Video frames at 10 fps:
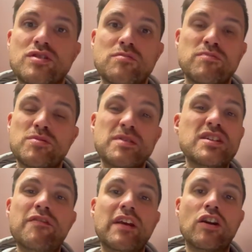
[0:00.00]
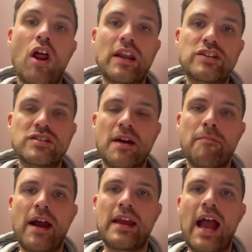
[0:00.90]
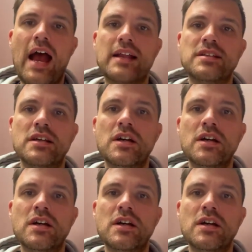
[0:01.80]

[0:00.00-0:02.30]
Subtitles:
some specific knowledge that might add